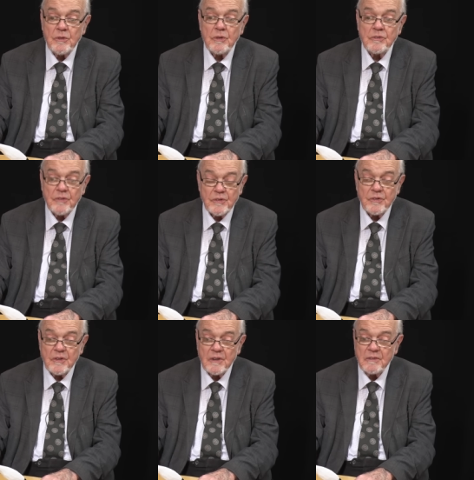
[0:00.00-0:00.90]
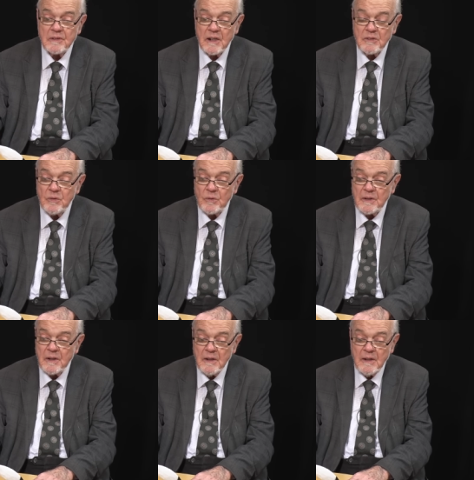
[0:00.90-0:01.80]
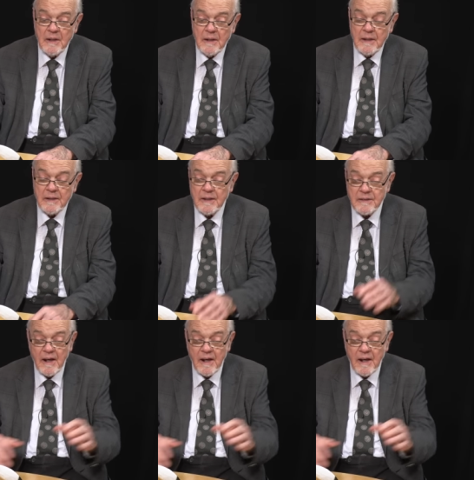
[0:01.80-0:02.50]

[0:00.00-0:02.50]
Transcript: University in California. And he and